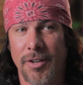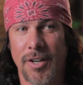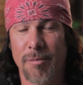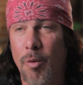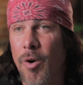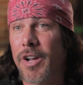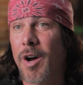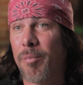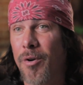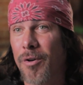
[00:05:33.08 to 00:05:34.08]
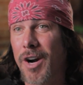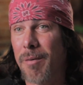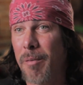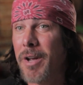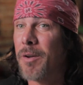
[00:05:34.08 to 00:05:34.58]
and give him a workout
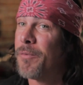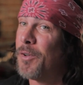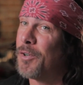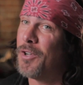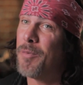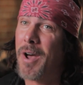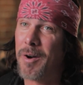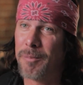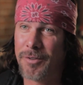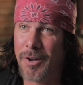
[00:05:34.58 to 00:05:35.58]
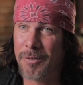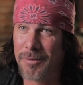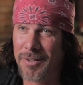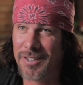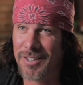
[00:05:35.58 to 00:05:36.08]
program and make him feel good about himself,
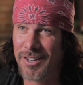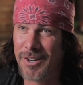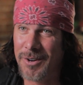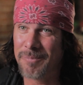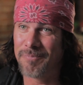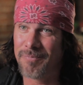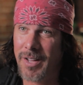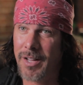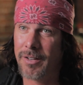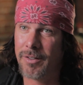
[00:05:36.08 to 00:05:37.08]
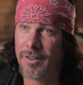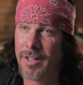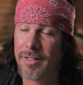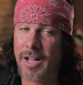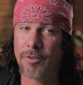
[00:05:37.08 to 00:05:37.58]
you know? And
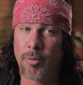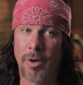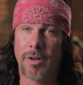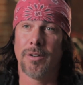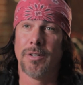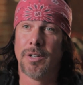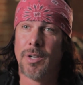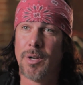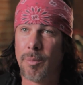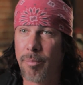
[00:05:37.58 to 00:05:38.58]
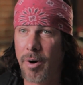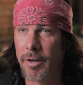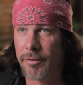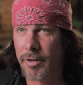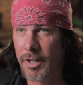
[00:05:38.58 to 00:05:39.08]
that's what
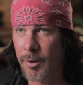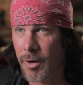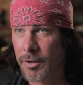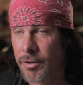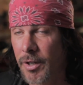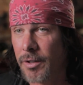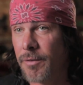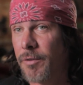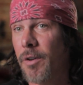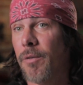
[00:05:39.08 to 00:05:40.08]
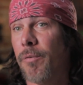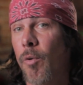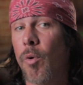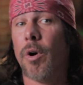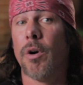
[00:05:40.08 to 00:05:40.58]
Bryce and the Equinox trainers have done
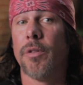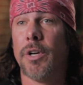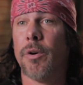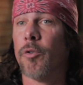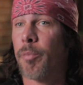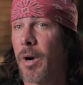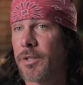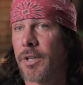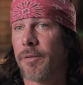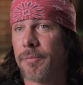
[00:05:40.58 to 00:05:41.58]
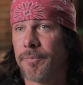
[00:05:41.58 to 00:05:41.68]
for the Heroes Project.